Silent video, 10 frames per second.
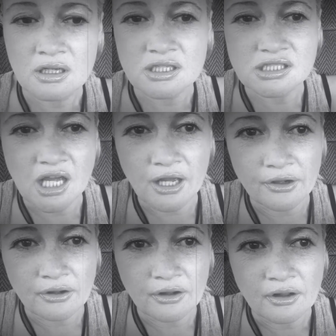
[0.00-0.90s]
So
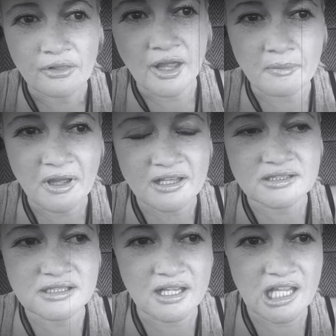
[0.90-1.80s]
that
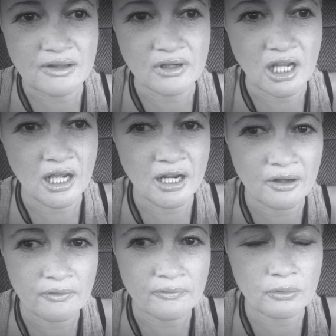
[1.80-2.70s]
makes it even
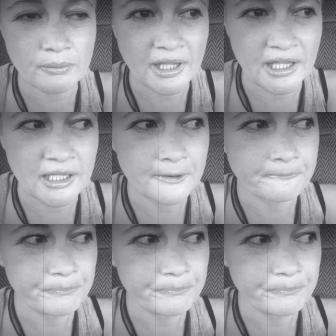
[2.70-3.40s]
harder for me